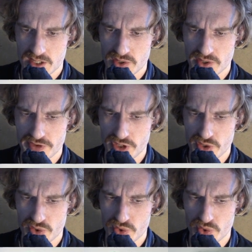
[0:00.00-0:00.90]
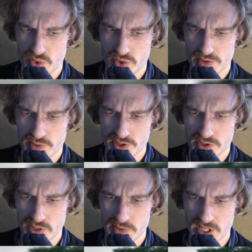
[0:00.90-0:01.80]
although it was
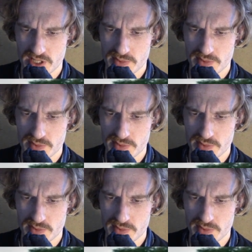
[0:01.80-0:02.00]
occupied